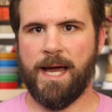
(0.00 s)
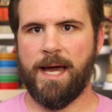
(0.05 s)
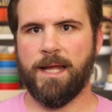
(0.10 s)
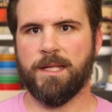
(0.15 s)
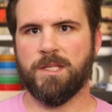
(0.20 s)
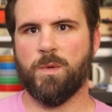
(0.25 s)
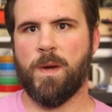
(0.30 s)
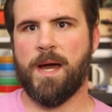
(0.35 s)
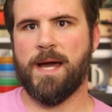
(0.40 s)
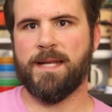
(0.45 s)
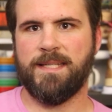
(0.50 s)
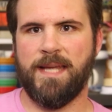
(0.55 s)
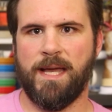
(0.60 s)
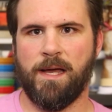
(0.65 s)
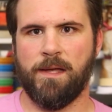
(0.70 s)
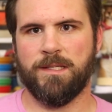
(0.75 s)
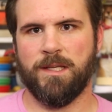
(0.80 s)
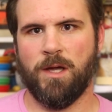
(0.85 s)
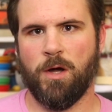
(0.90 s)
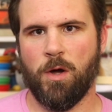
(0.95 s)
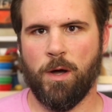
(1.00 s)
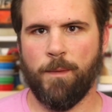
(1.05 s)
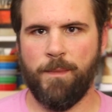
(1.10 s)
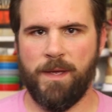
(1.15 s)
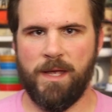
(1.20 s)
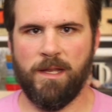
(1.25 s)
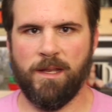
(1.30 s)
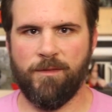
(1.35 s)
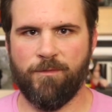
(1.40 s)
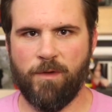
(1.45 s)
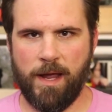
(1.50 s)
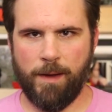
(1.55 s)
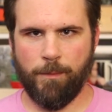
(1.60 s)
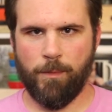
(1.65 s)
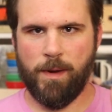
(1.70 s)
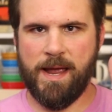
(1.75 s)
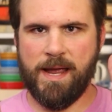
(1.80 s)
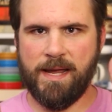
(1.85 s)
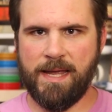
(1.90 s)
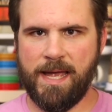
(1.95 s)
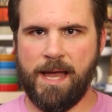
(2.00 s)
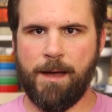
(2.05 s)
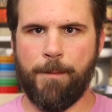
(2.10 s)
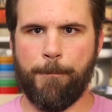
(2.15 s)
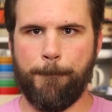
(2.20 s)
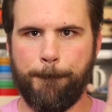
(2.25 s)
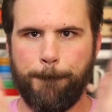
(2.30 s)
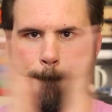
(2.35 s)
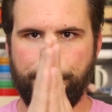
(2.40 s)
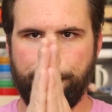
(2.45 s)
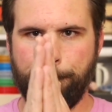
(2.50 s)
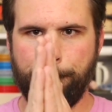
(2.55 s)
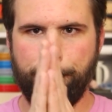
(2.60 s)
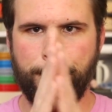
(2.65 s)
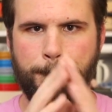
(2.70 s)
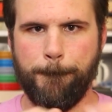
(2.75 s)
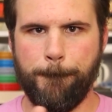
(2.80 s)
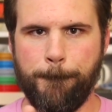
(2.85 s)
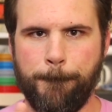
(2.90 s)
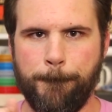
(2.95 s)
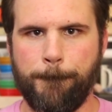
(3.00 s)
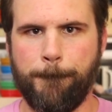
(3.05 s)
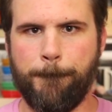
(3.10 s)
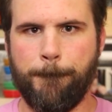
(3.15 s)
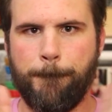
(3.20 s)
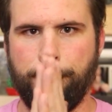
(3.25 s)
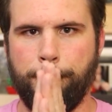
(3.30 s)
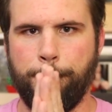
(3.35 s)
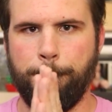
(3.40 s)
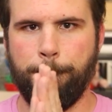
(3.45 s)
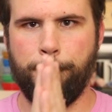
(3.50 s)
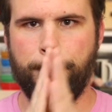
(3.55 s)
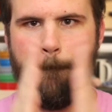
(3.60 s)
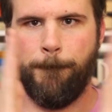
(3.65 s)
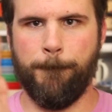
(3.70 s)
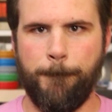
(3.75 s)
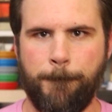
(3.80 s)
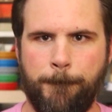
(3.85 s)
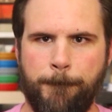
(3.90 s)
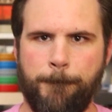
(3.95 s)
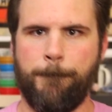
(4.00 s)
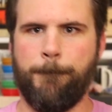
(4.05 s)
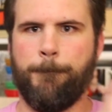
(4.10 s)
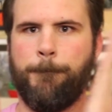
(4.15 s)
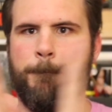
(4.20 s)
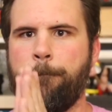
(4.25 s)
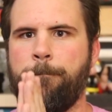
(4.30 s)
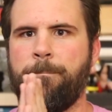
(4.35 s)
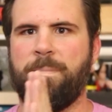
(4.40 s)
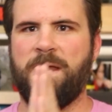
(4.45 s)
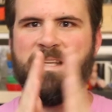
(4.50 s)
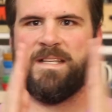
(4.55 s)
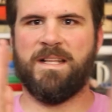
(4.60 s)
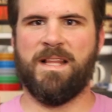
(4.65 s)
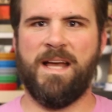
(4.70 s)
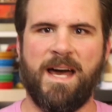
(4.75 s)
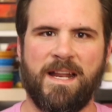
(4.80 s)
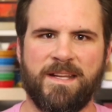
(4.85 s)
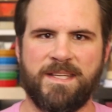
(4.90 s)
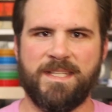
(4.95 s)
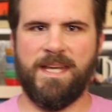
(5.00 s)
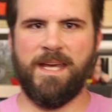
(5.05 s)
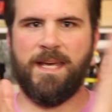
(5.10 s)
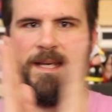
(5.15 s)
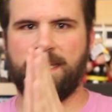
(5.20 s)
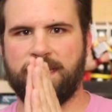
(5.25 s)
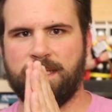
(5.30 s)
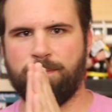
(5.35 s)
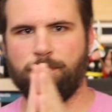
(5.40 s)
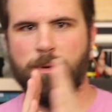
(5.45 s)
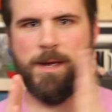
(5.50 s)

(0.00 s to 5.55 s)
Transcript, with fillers: Gotta squat down so I'm in the frame. Break mm, mm, mm, That's a lot of sticks.